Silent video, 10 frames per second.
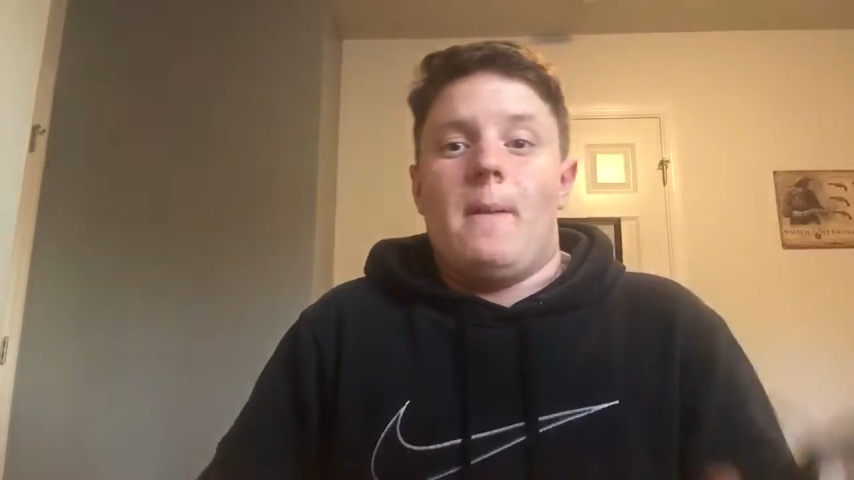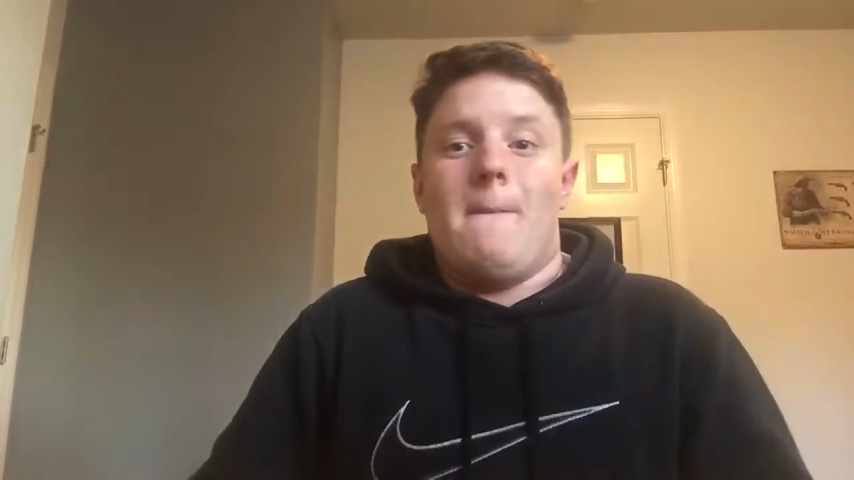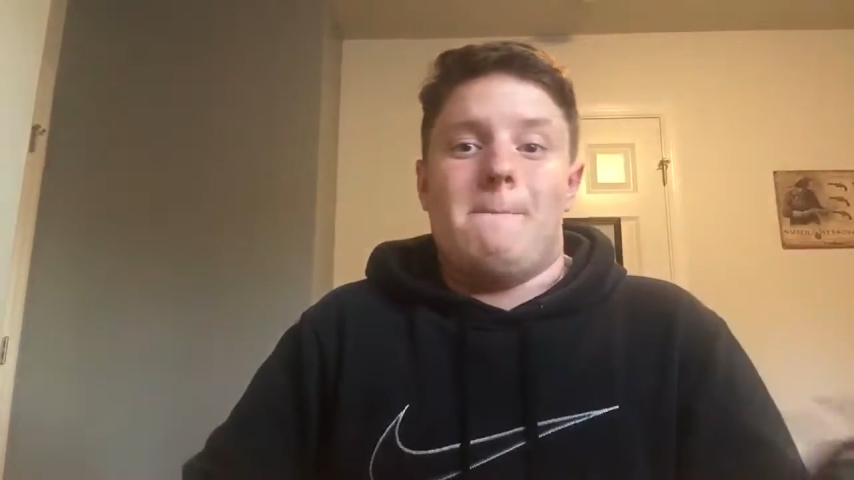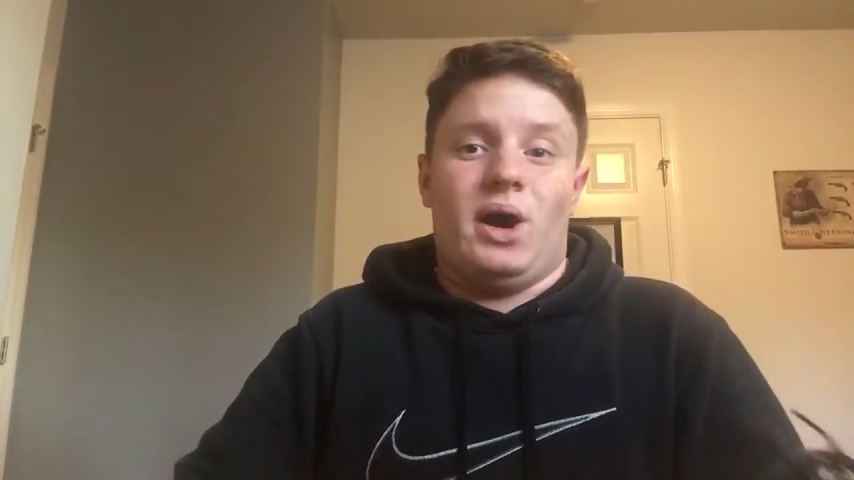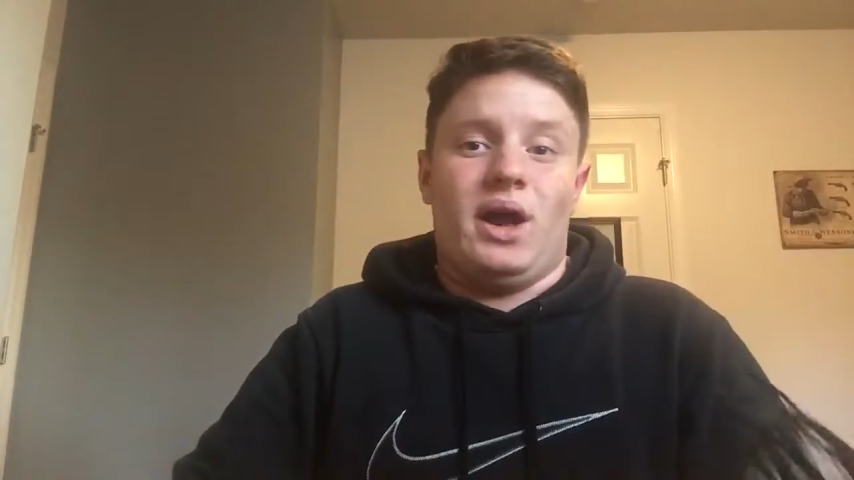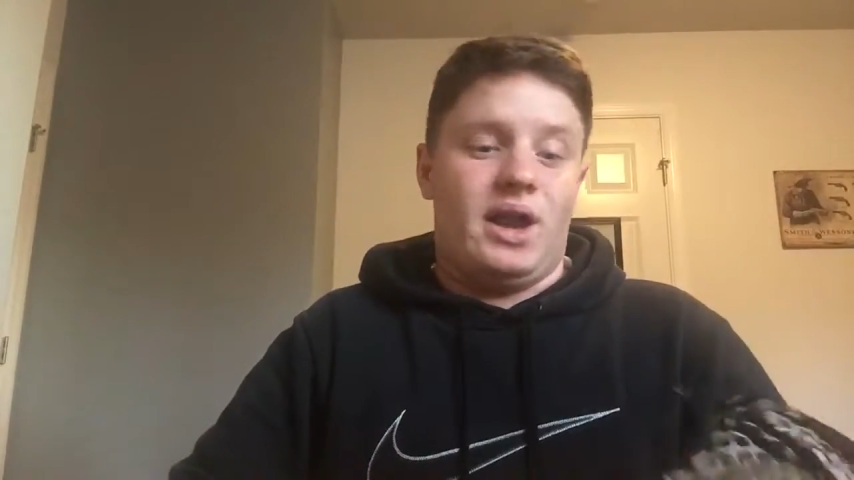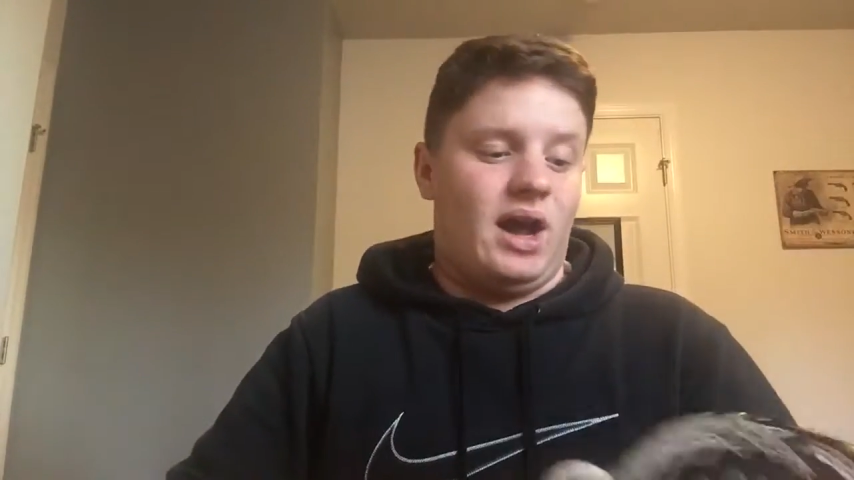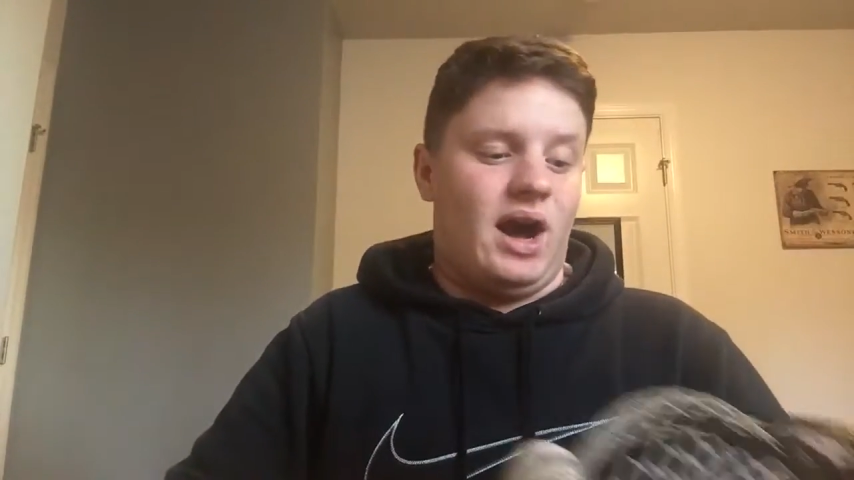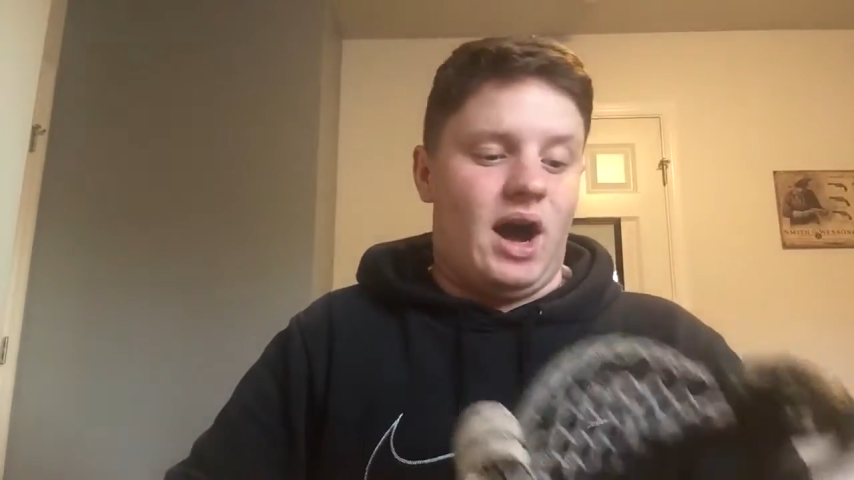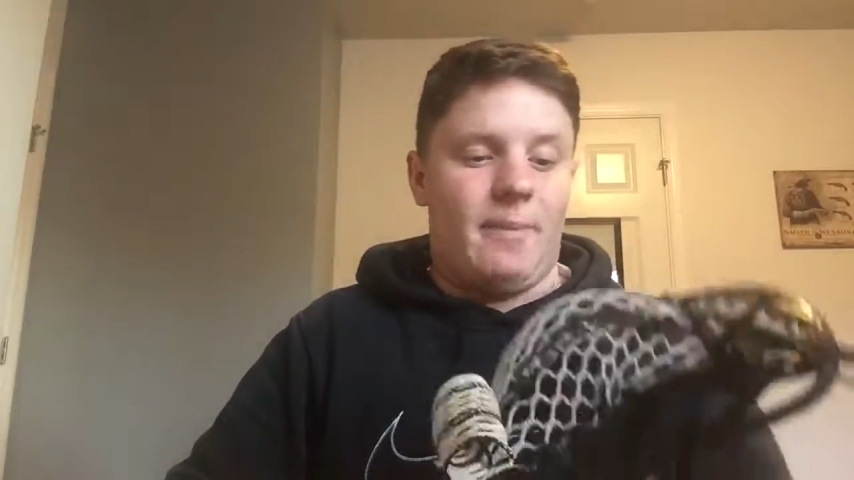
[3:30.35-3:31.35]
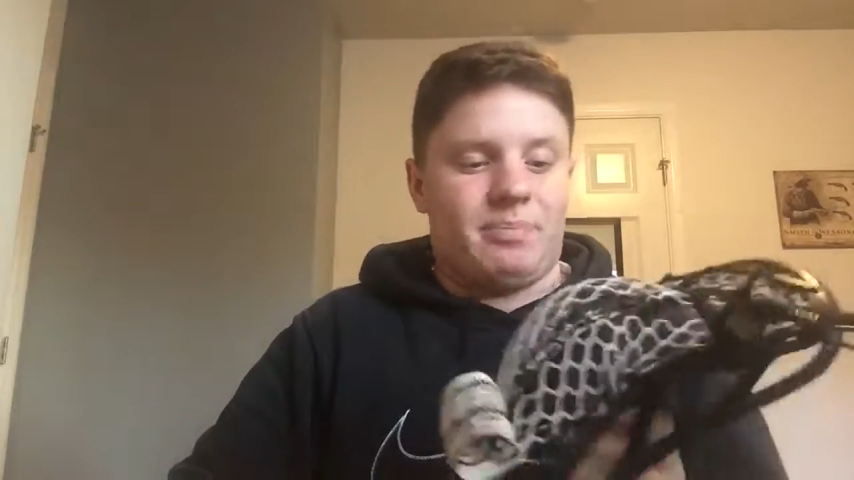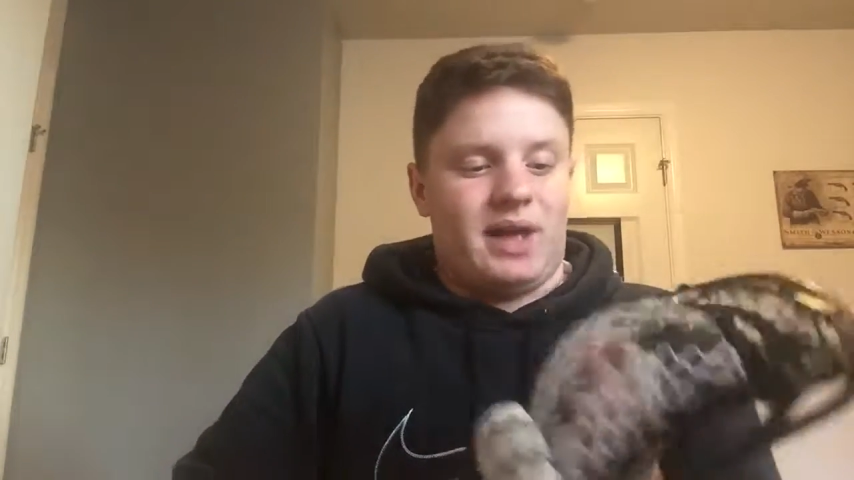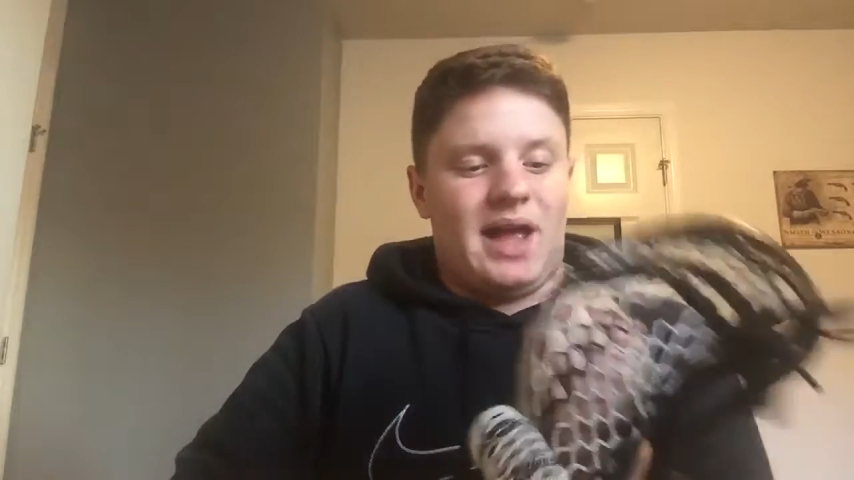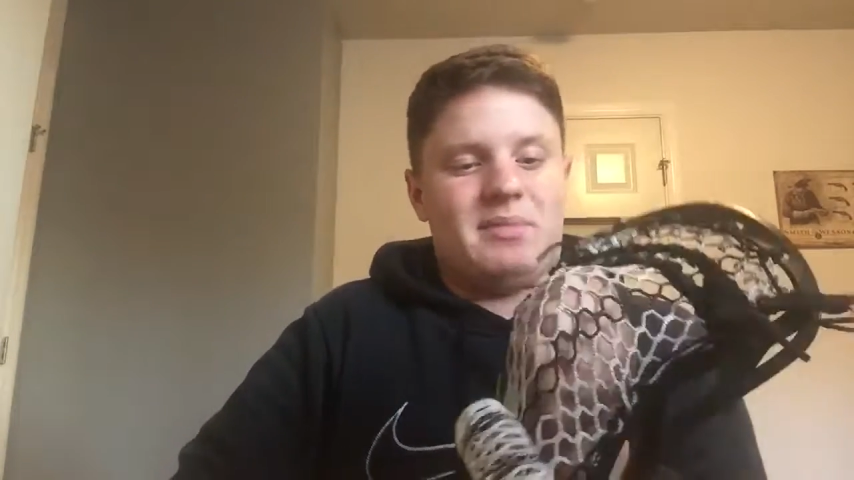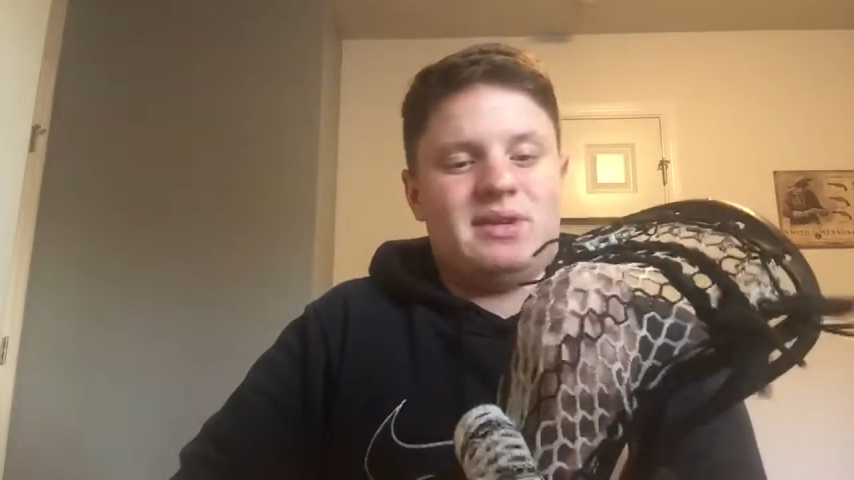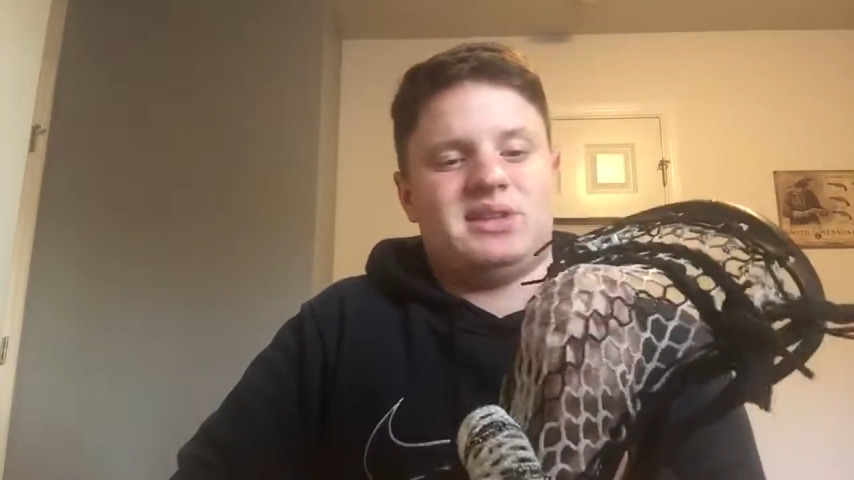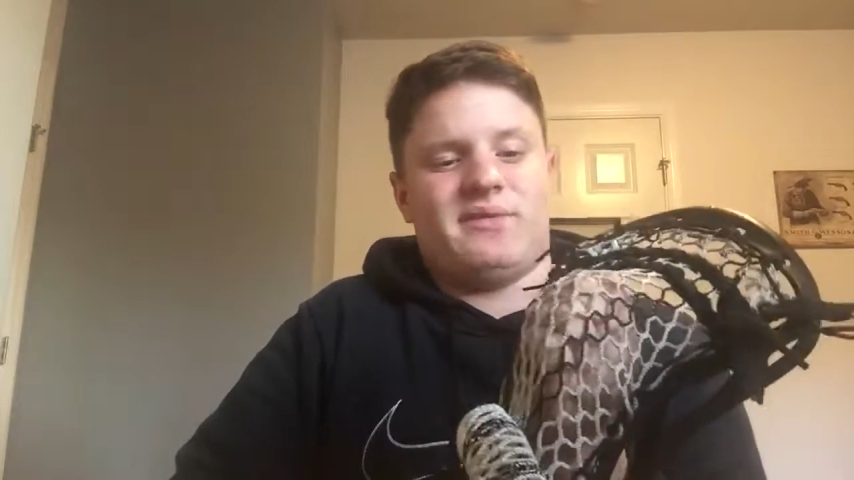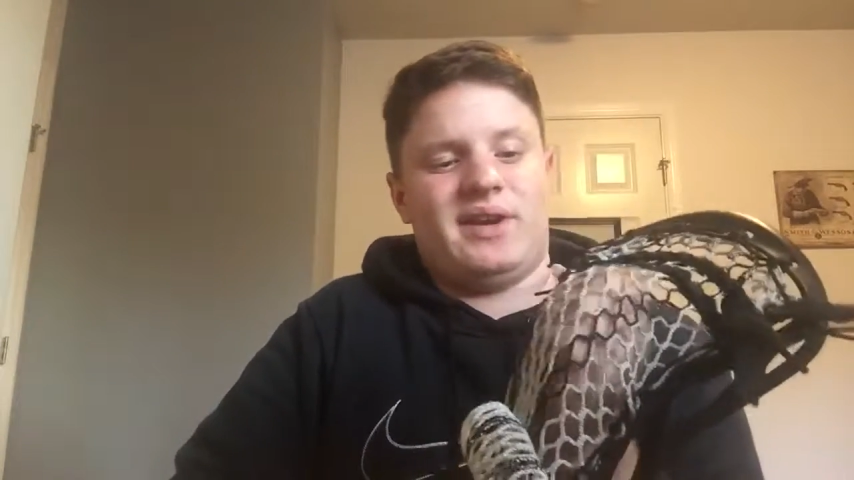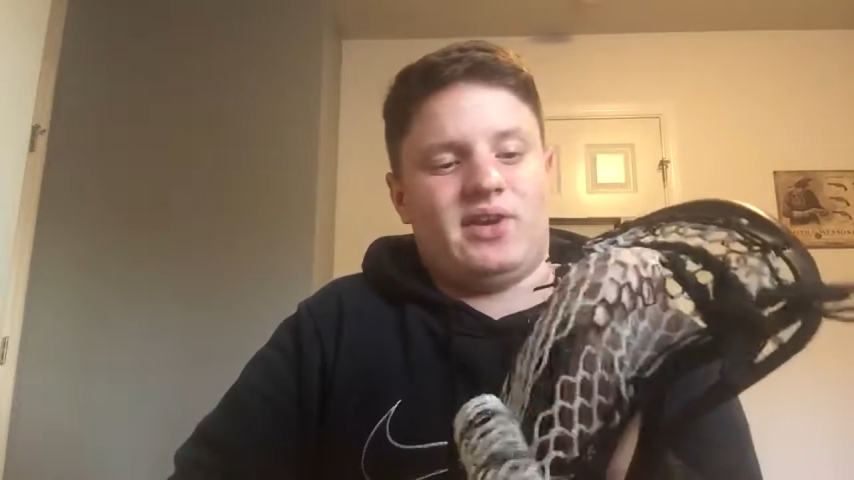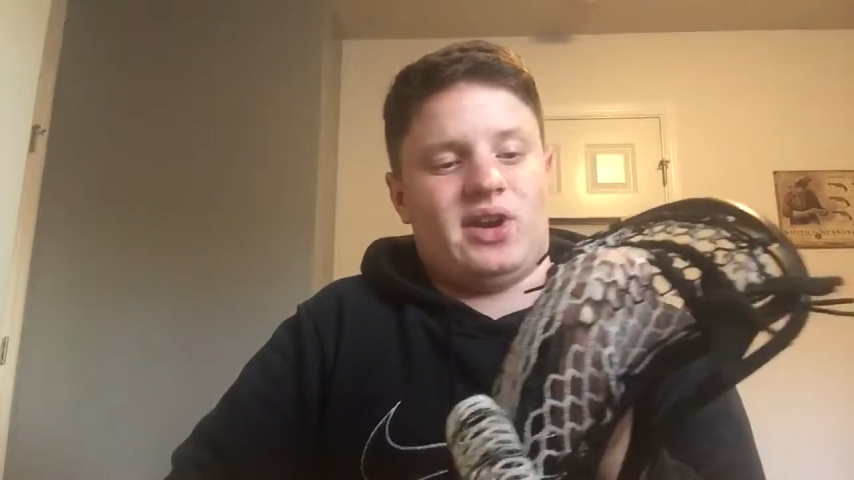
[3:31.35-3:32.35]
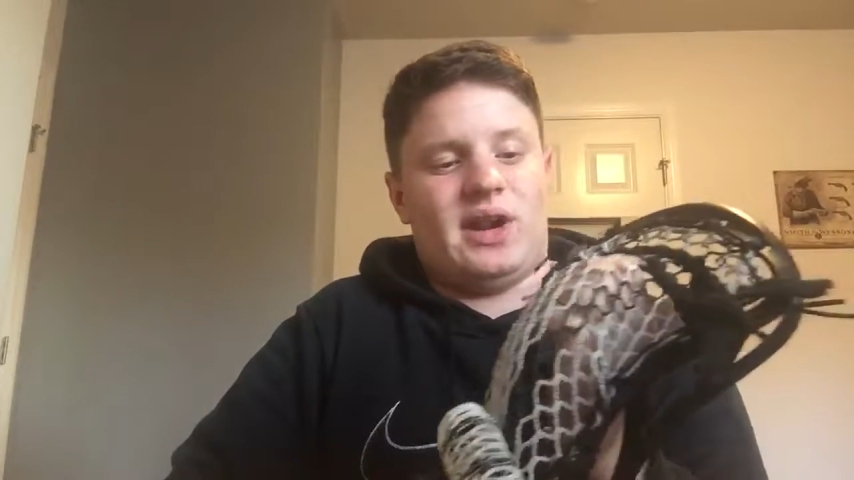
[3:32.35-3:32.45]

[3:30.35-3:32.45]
But um, I'm a defender,